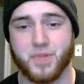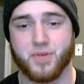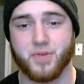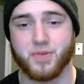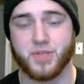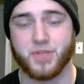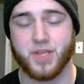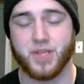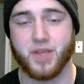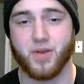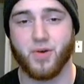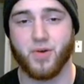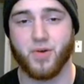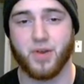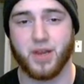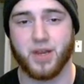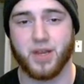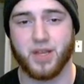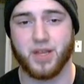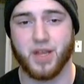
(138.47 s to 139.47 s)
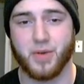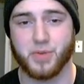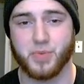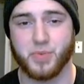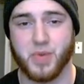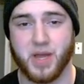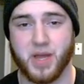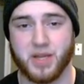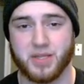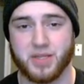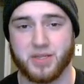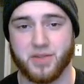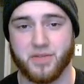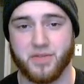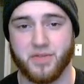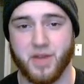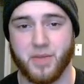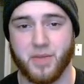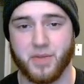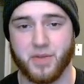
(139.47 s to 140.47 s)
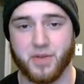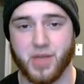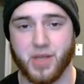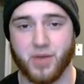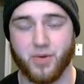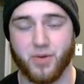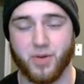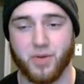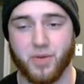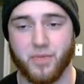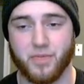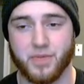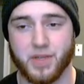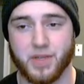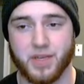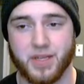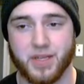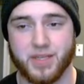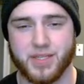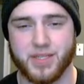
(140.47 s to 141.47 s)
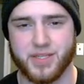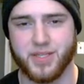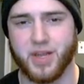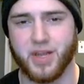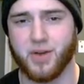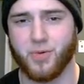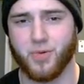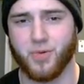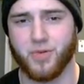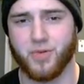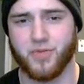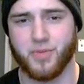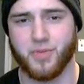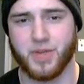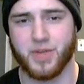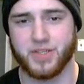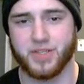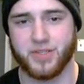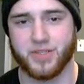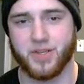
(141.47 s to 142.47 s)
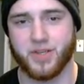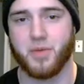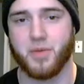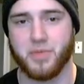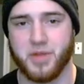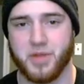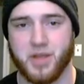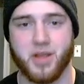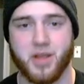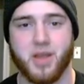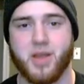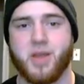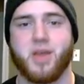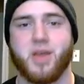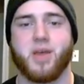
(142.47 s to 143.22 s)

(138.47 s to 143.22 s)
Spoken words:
who's killed and he comes back to the family who killed him and eats dinner with them as a zombie.